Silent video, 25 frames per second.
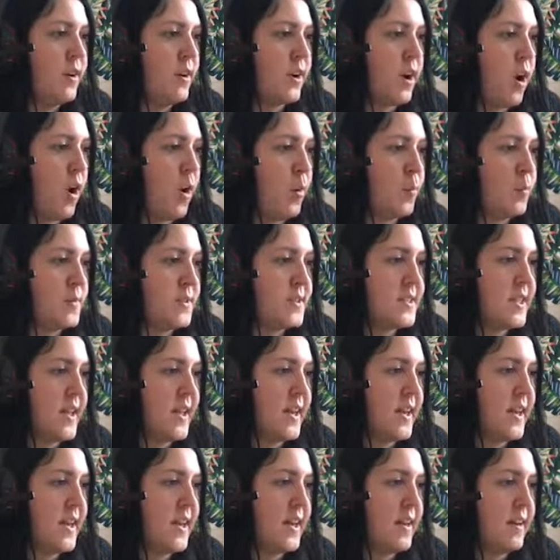Comes
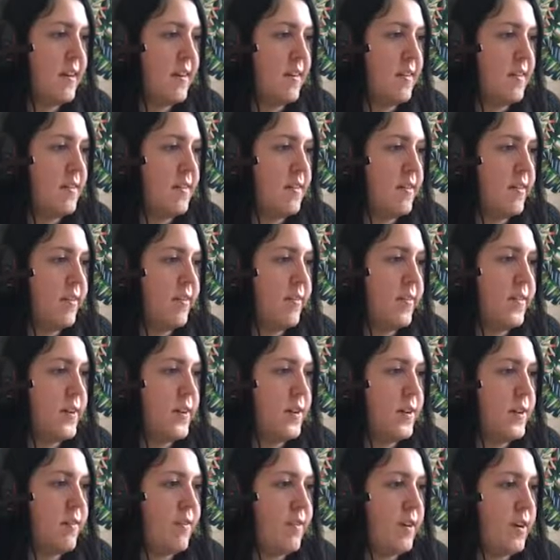in a
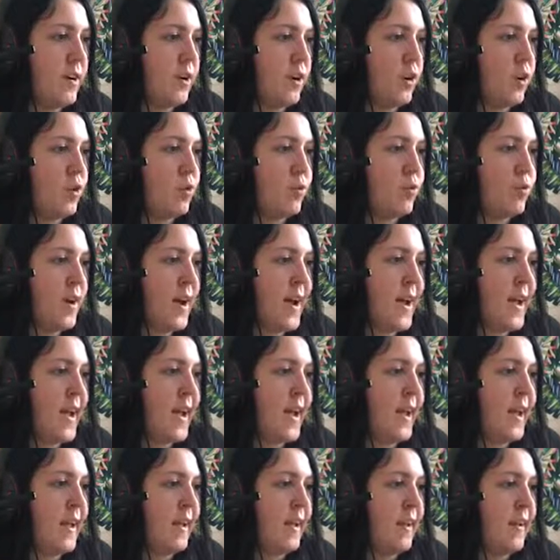few different
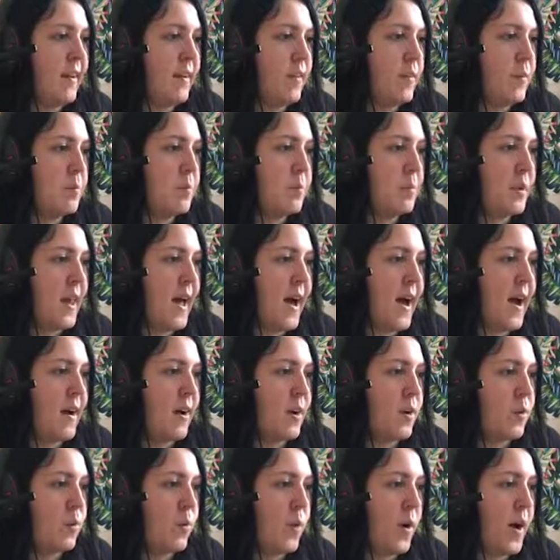grey,
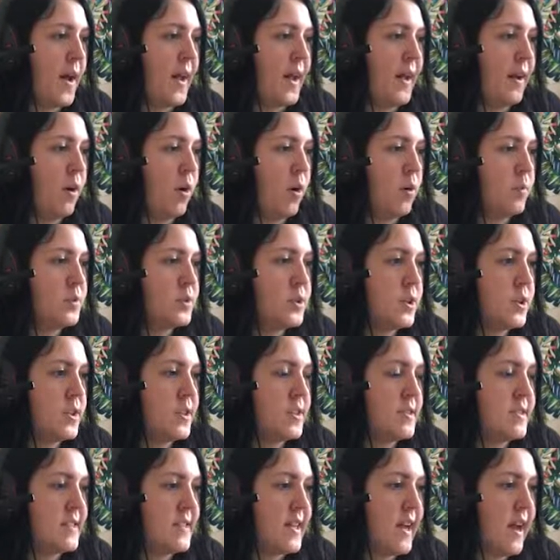black, white
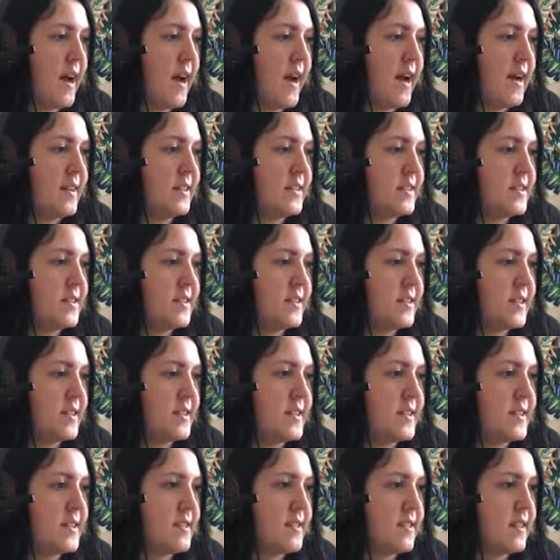options and
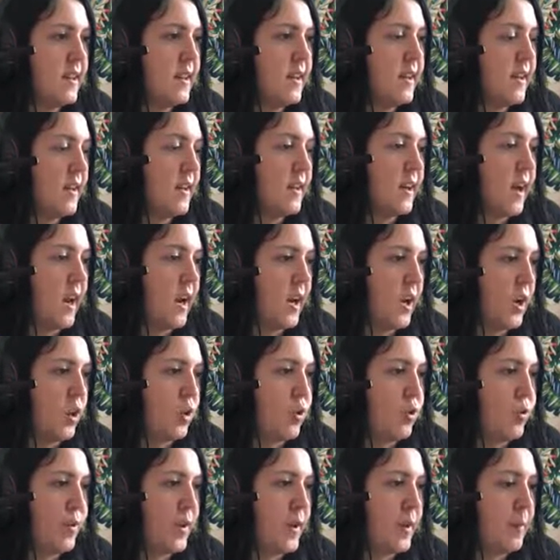this kind of
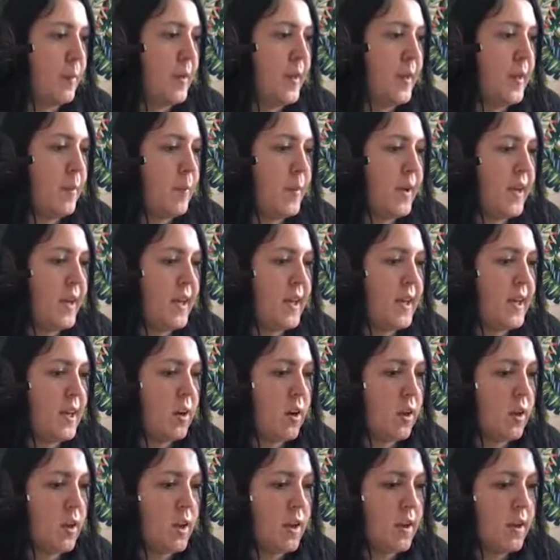creamy pinky
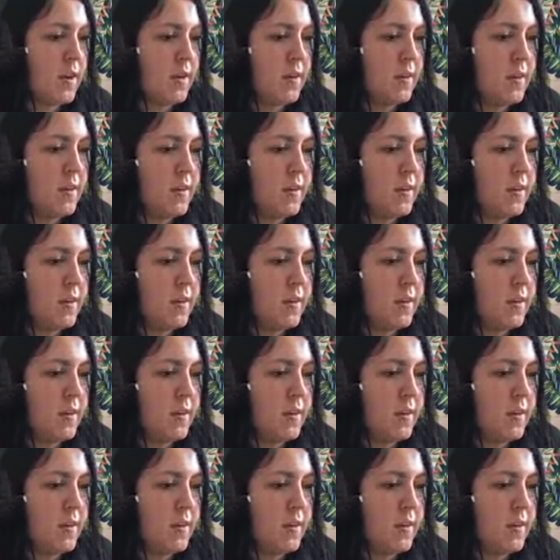colour.